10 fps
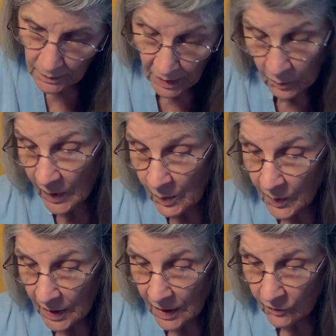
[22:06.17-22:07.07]
And
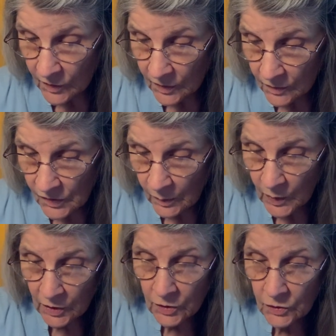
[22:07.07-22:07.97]
maybe even
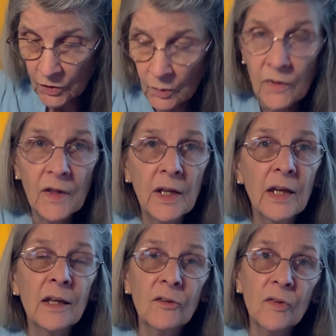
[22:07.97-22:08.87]
something to do with the
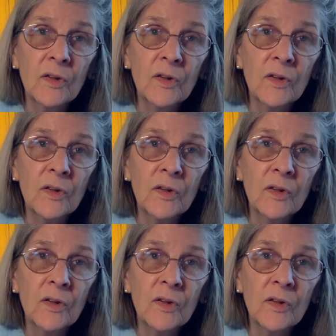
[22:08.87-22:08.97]
cave.